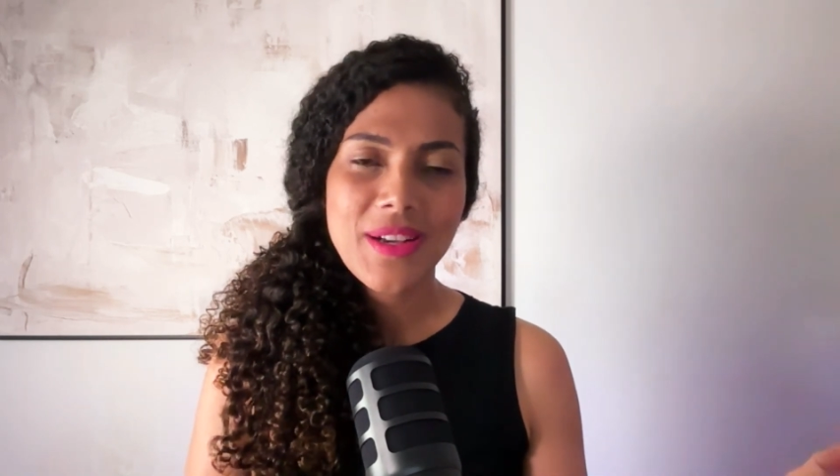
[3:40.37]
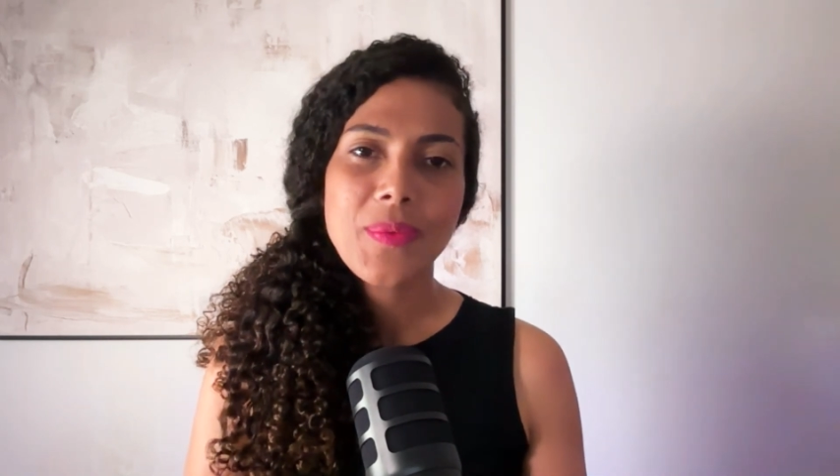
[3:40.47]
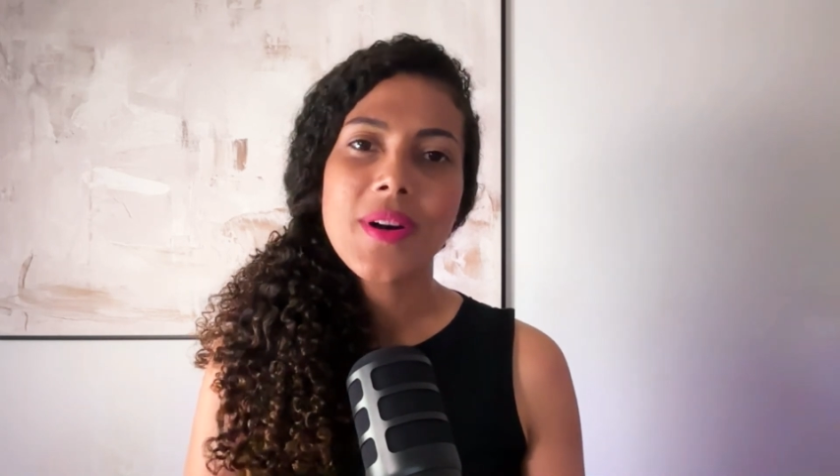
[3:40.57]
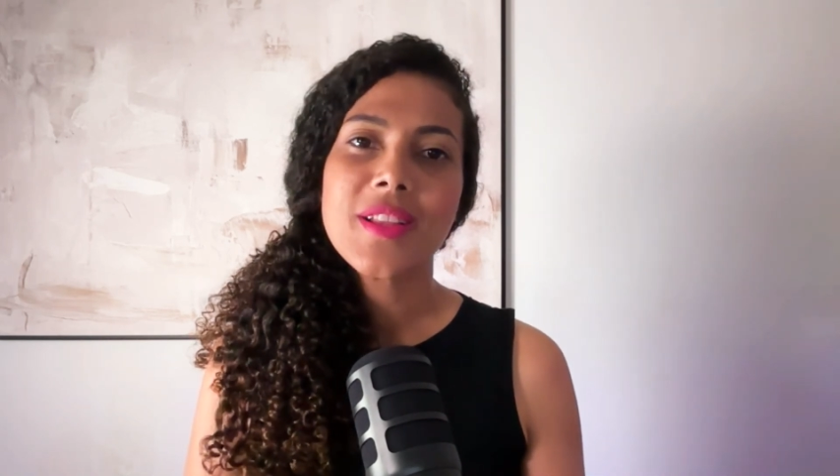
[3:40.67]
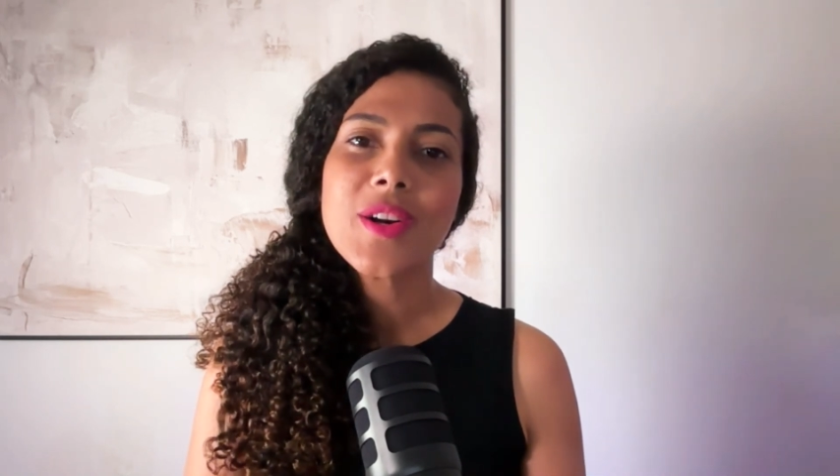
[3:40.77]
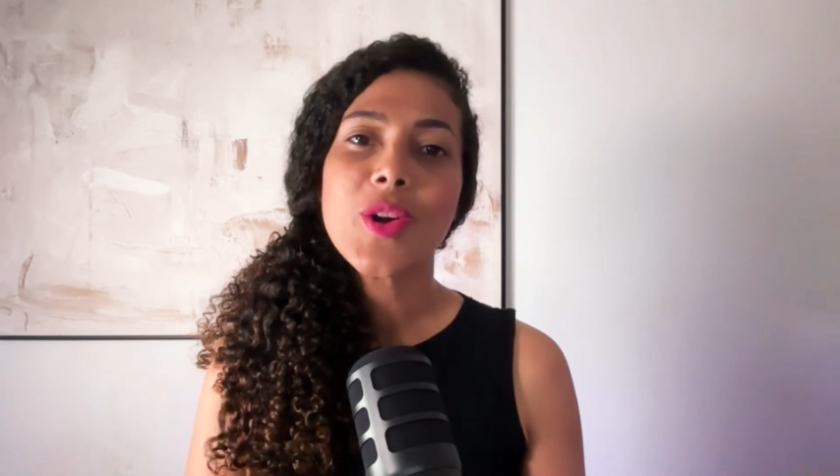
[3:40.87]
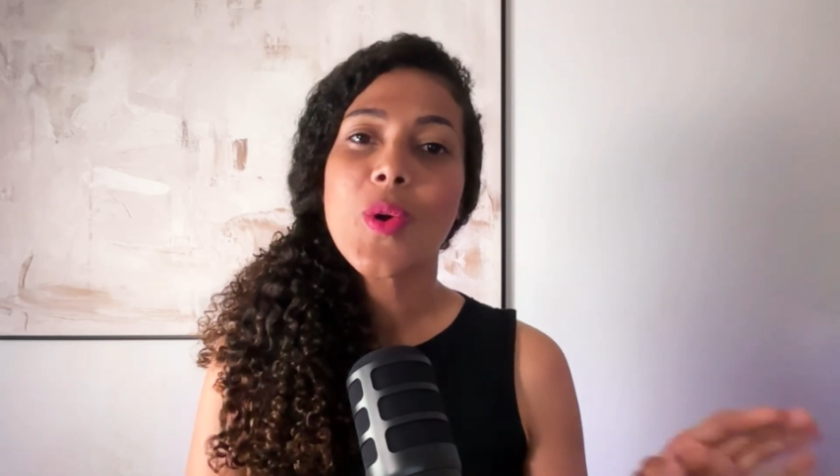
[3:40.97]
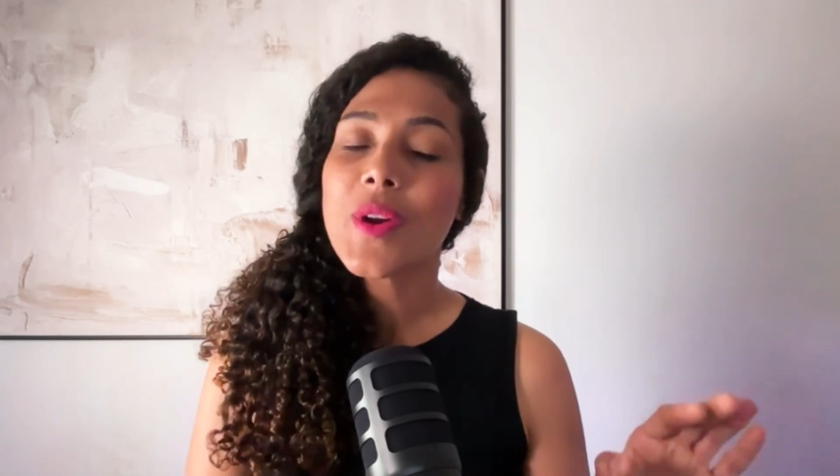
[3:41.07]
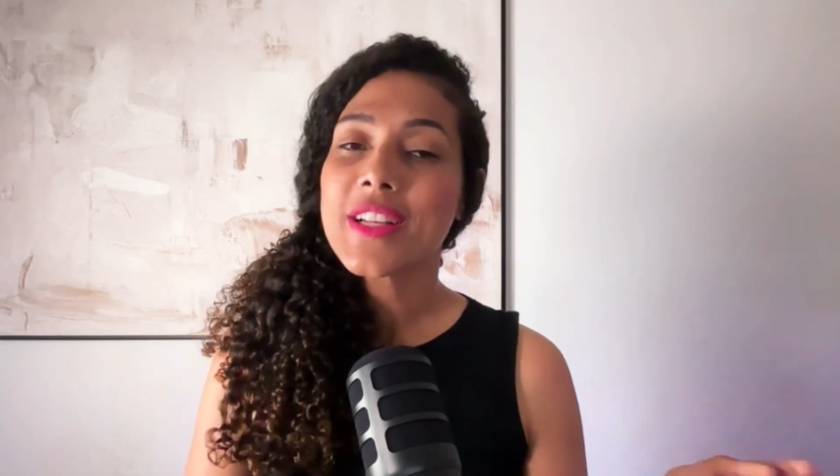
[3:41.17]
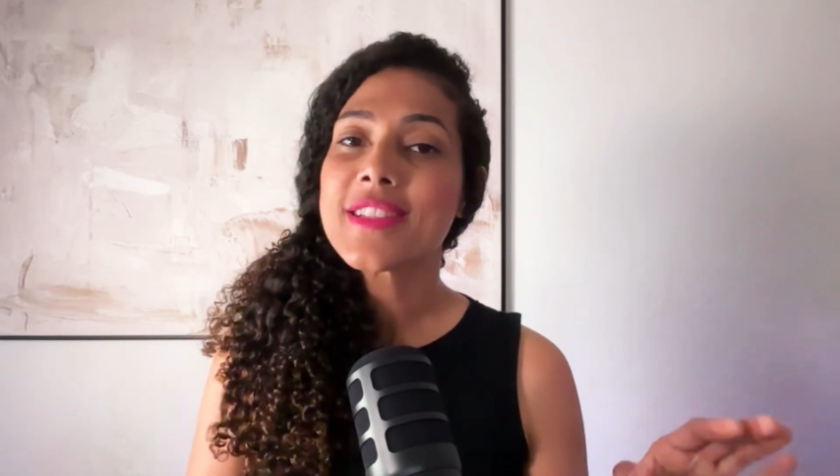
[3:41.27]
Well,
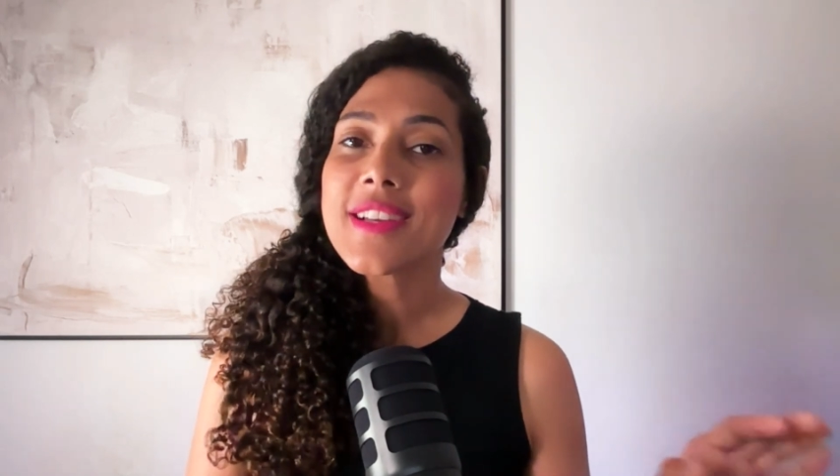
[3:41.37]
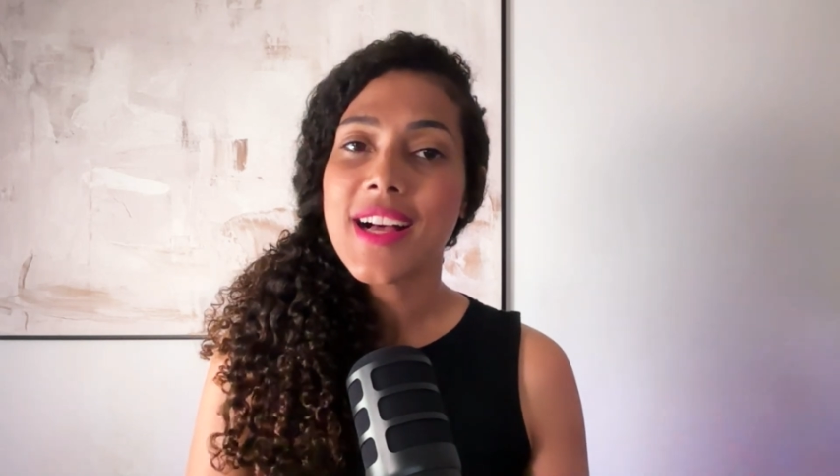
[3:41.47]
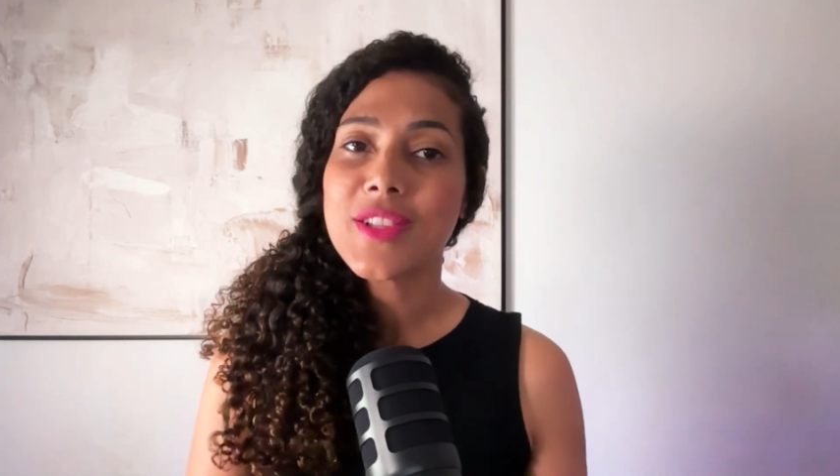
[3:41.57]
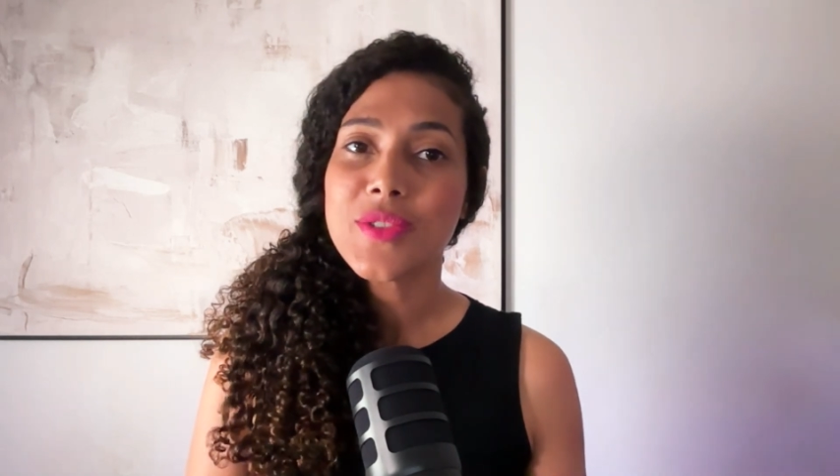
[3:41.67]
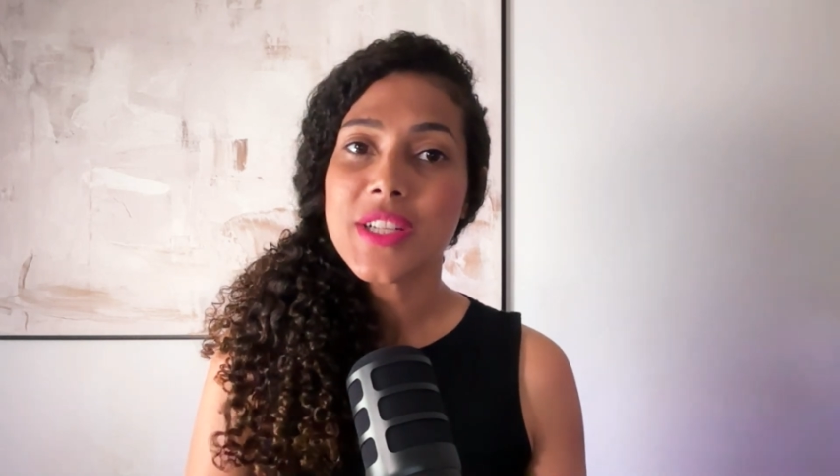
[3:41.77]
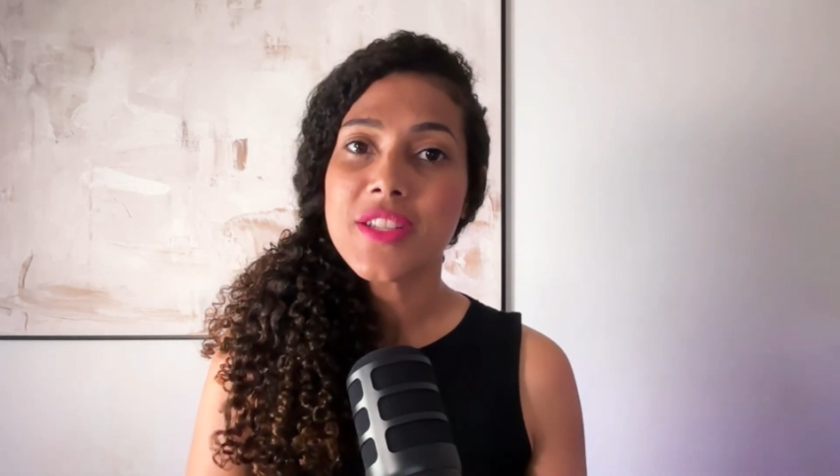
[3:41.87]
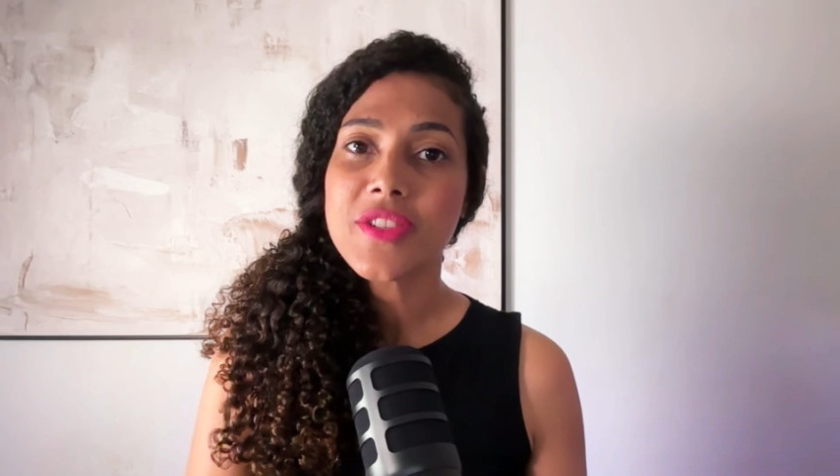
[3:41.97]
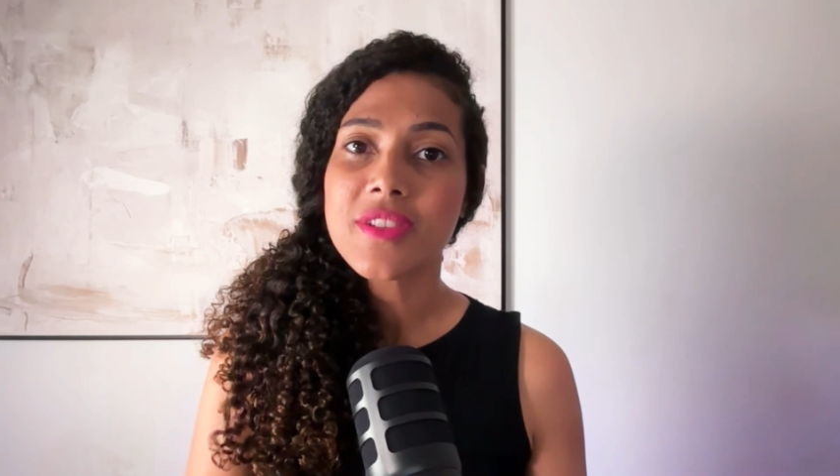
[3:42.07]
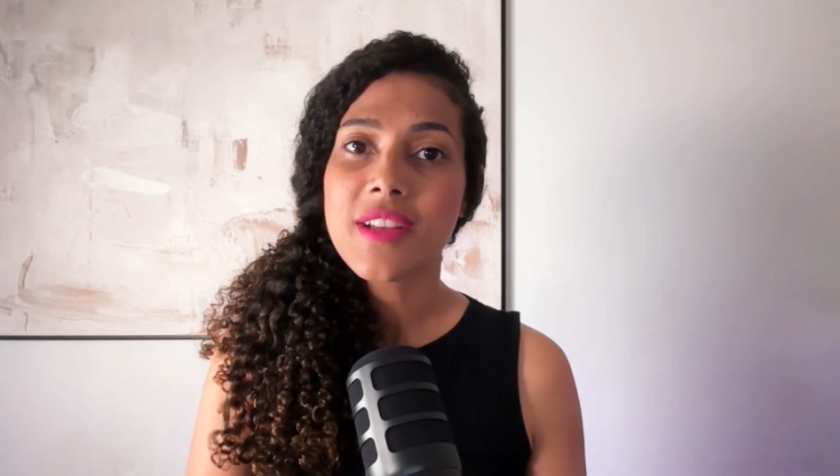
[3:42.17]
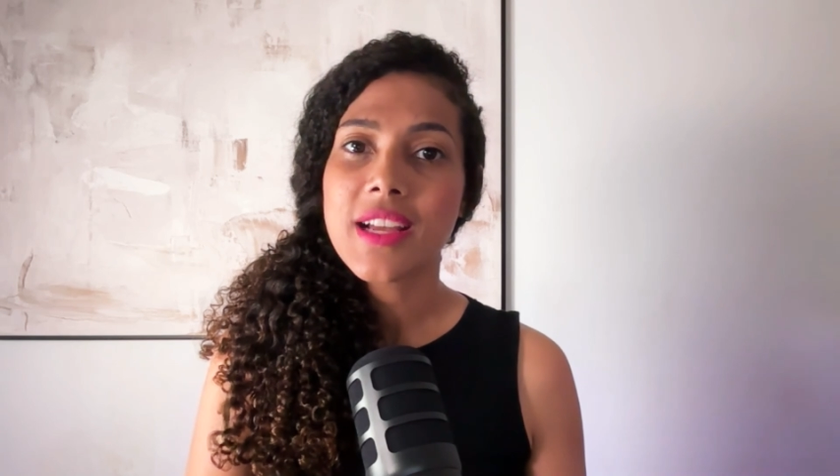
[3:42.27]
according to Aldrich,